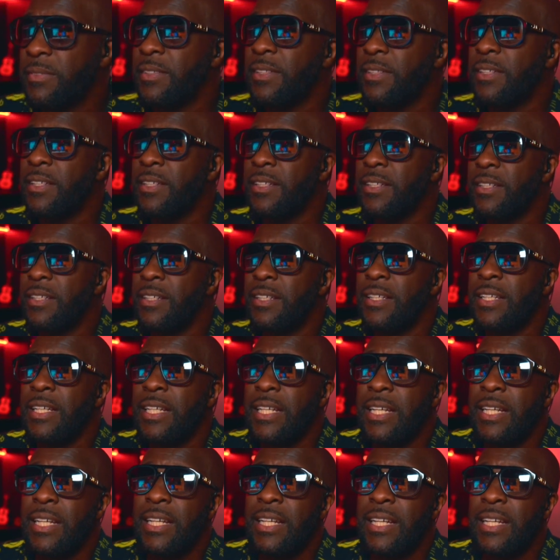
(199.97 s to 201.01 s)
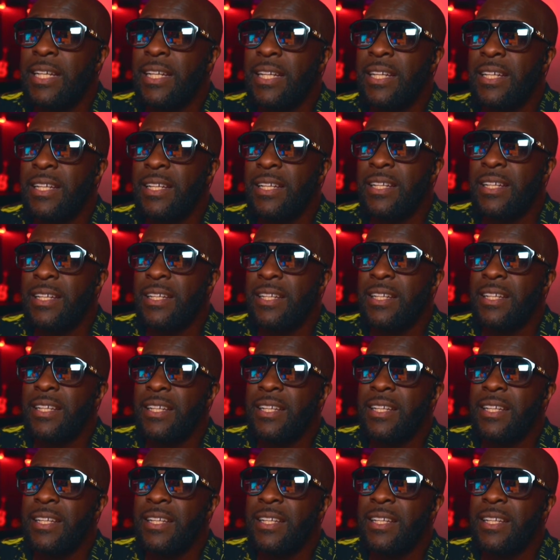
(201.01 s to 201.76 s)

Nobody speaks.